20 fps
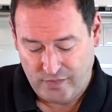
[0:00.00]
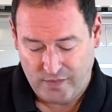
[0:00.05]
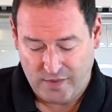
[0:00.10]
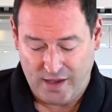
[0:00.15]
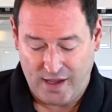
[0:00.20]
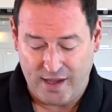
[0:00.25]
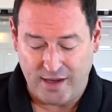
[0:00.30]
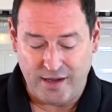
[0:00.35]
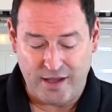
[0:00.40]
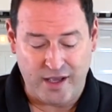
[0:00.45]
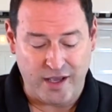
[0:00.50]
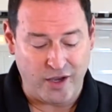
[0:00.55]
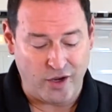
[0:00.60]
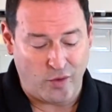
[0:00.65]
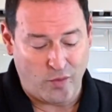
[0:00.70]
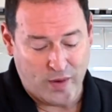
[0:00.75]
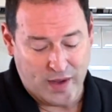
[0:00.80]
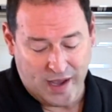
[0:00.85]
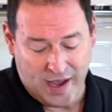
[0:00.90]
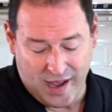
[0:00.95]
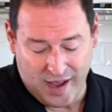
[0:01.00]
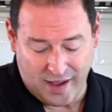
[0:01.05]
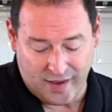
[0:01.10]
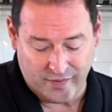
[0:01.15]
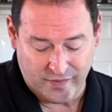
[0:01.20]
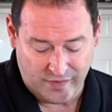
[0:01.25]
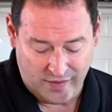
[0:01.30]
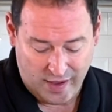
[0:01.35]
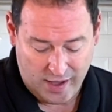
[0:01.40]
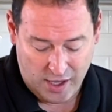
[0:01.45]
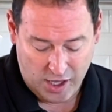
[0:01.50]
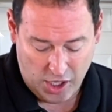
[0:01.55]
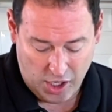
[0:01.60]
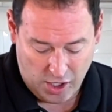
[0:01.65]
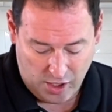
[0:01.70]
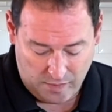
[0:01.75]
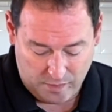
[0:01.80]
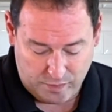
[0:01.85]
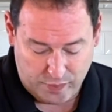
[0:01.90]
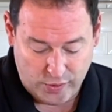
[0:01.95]
And here we have
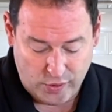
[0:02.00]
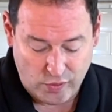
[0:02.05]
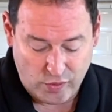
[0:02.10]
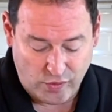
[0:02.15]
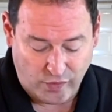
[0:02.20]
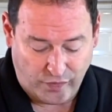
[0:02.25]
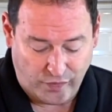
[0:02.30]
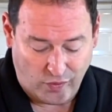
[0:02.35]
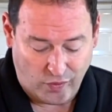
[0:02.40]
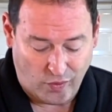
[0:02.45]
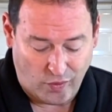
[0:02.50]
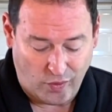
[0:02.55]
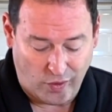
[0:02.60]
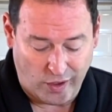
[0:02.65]
beautiful